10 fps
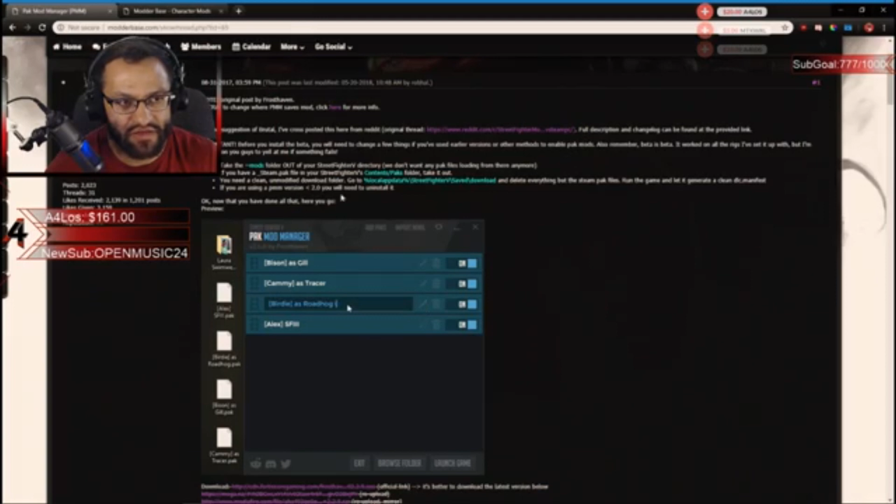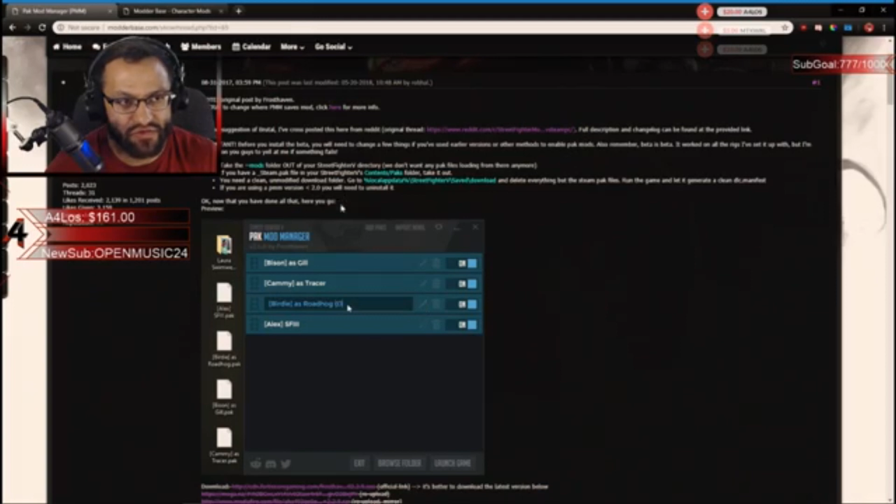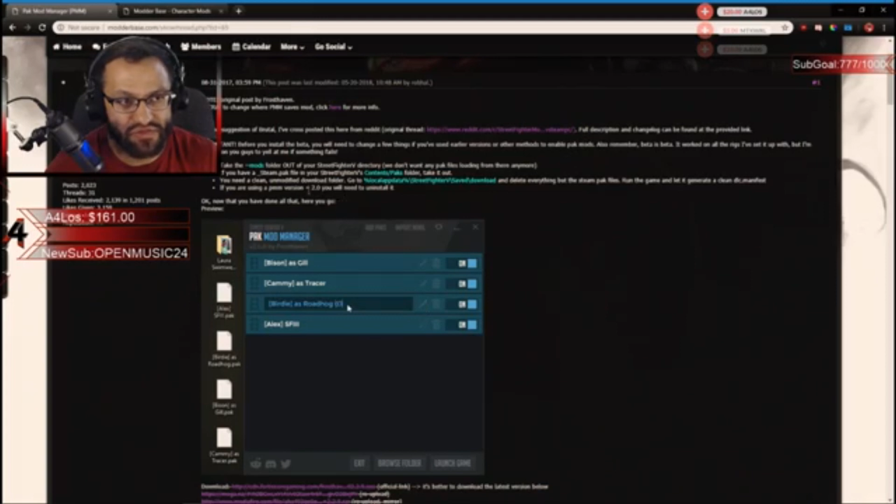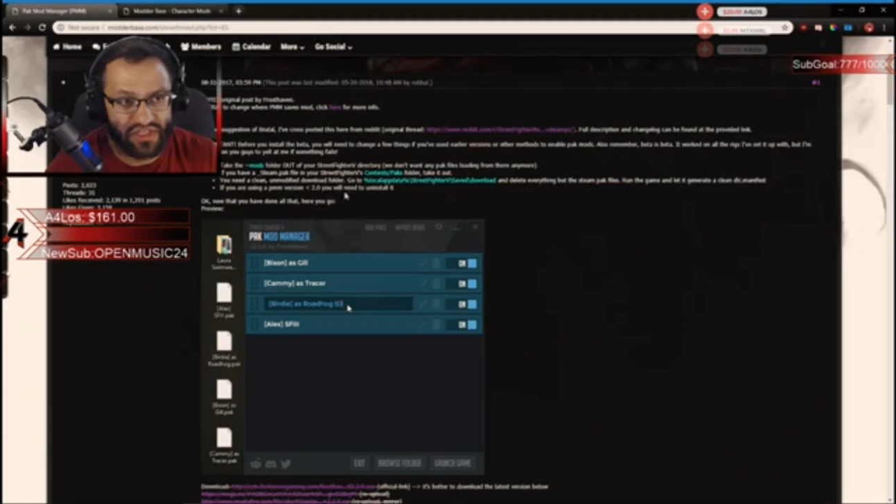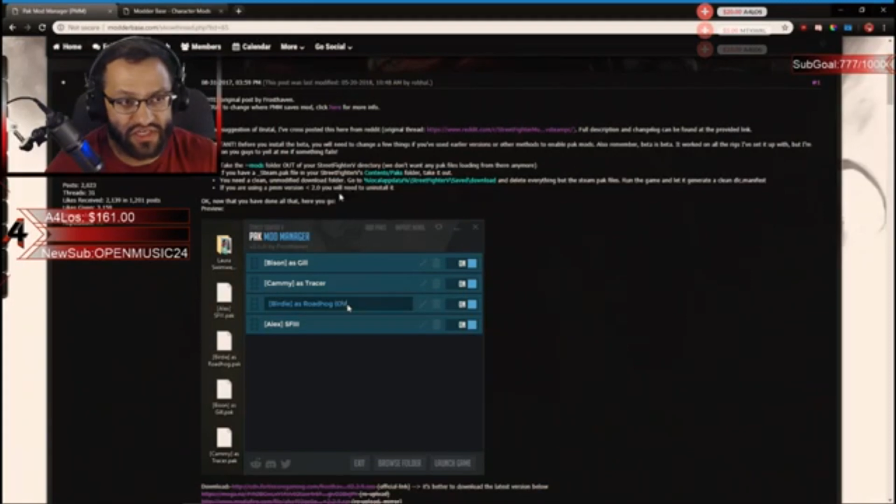
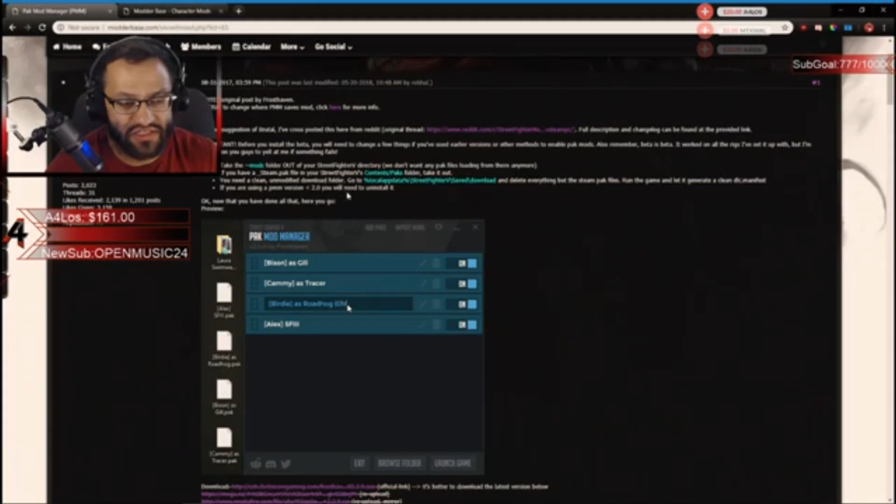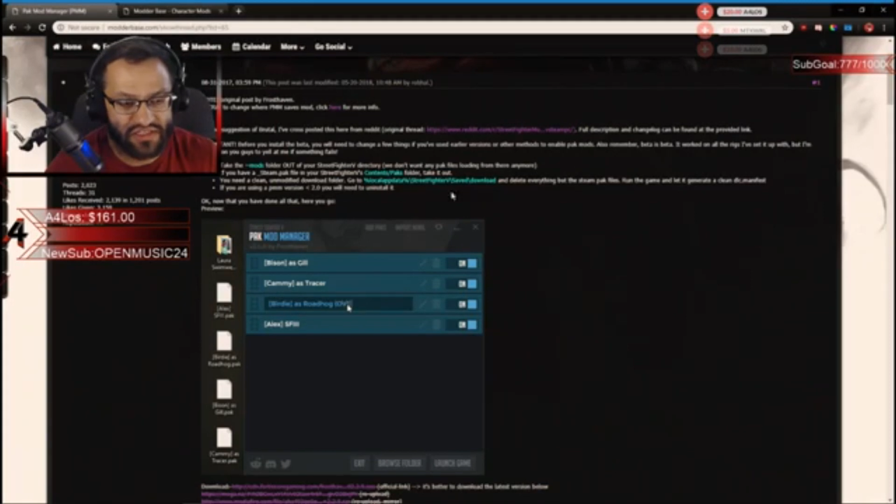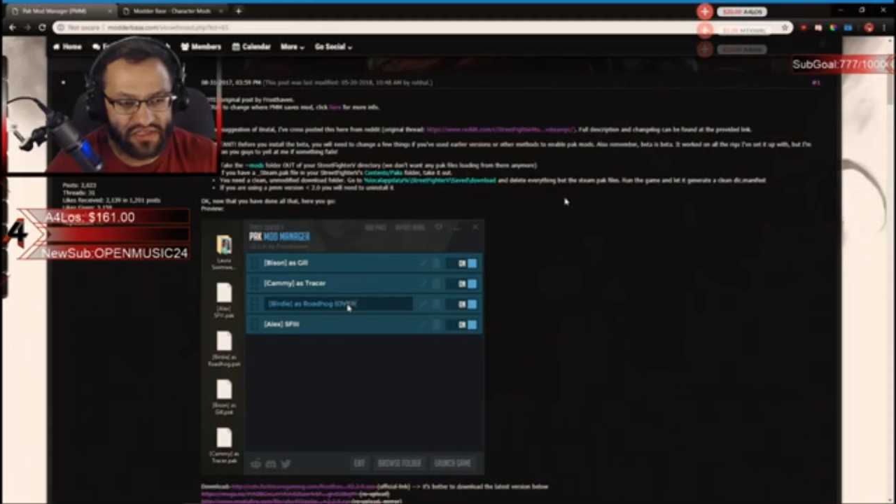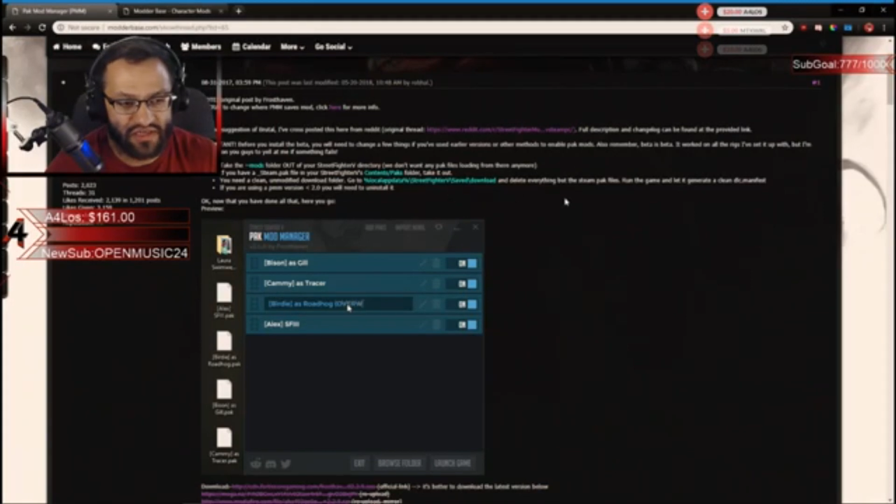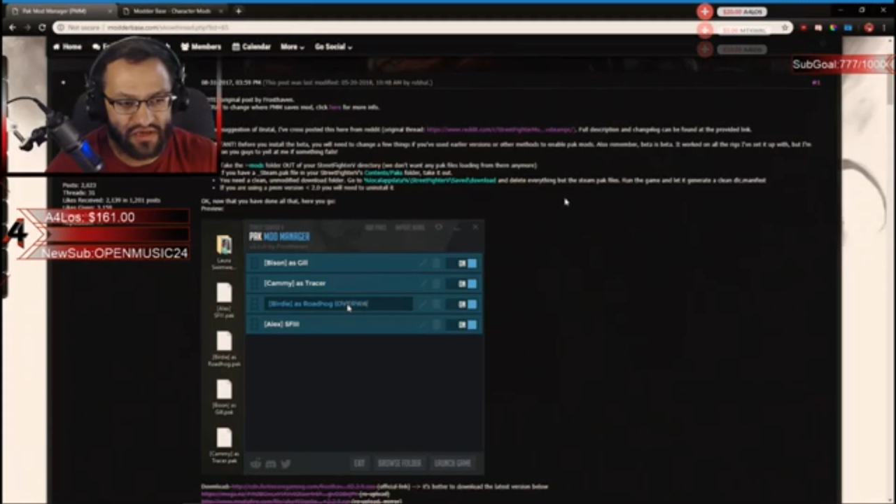use
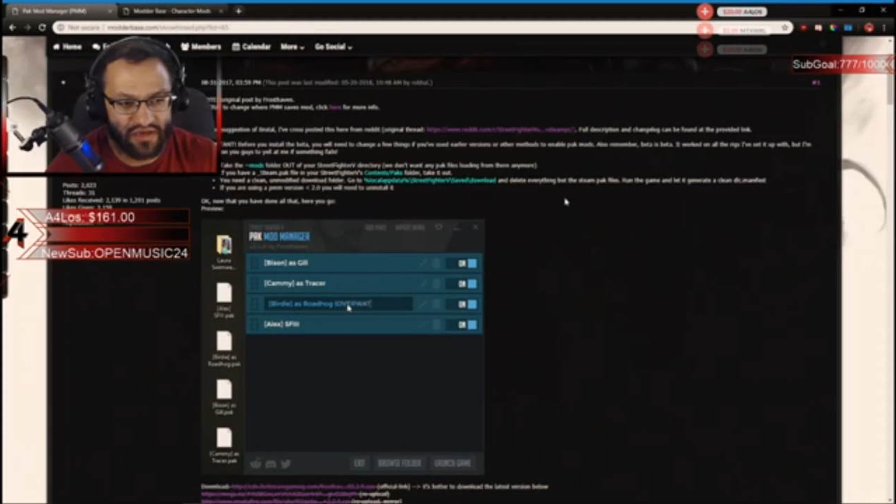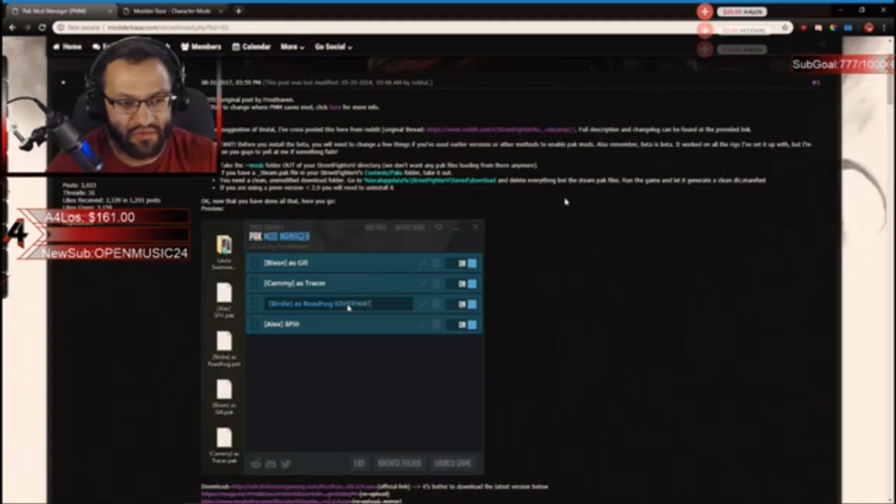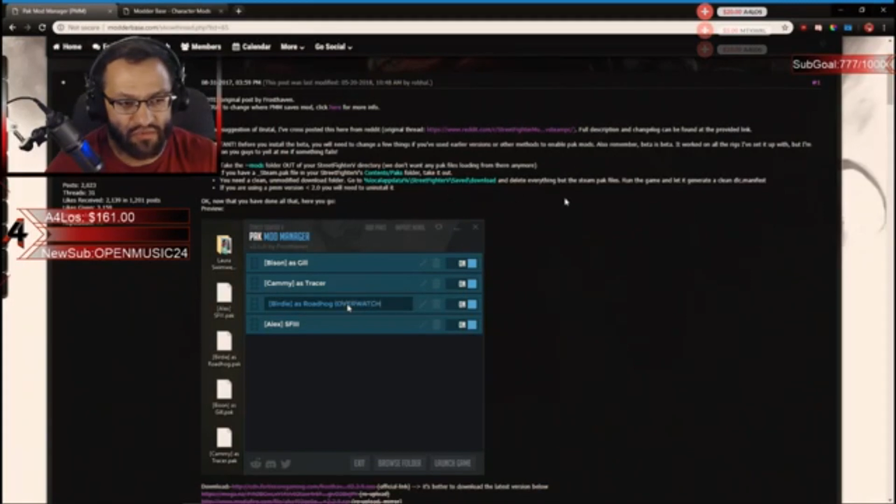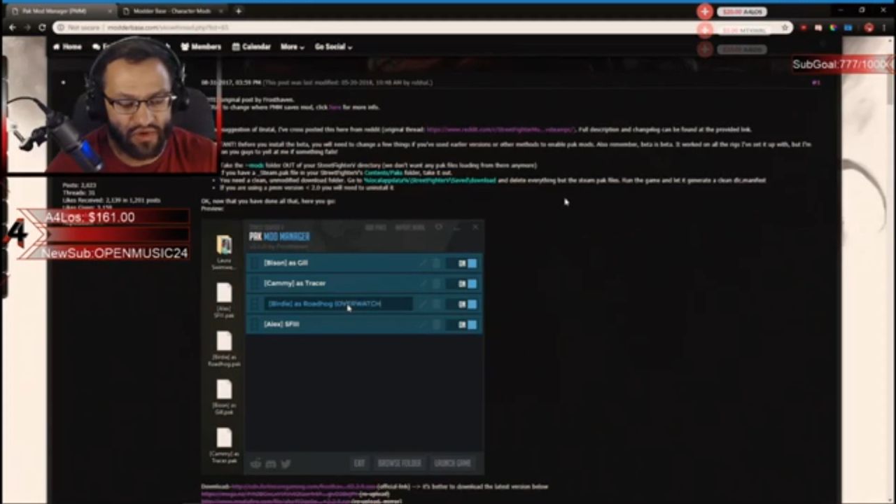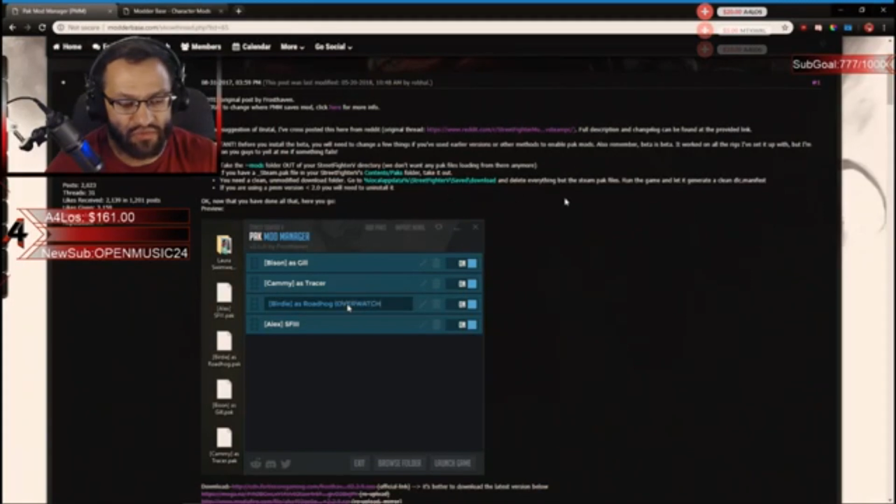this,
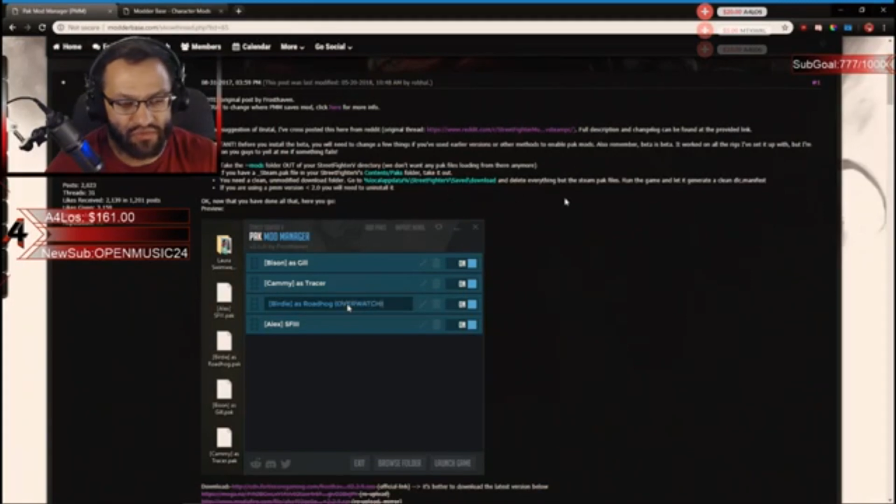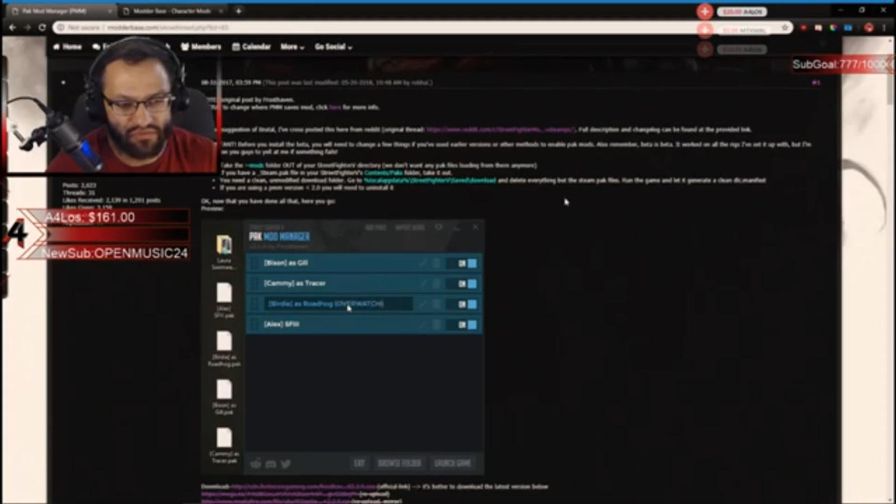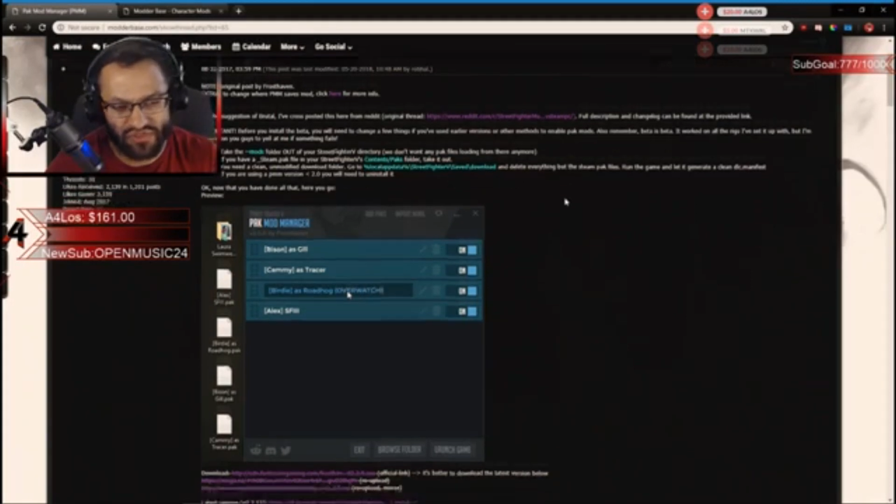but I'm